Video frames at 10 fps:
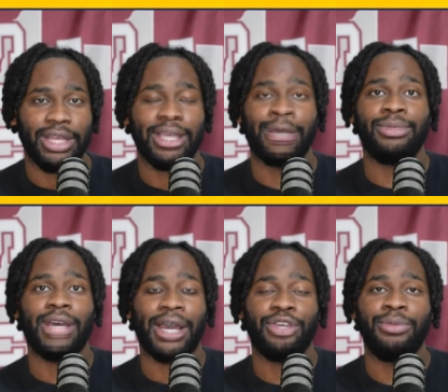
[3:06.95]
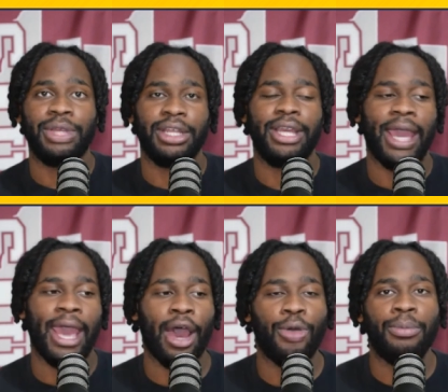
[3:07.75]
They kept documenting
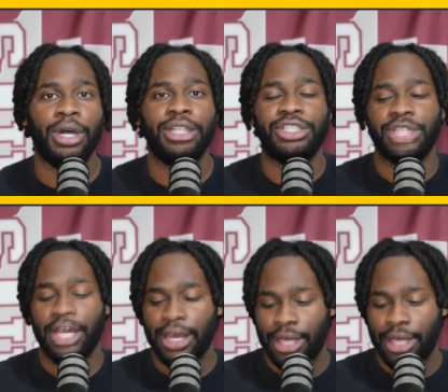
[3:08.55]
how much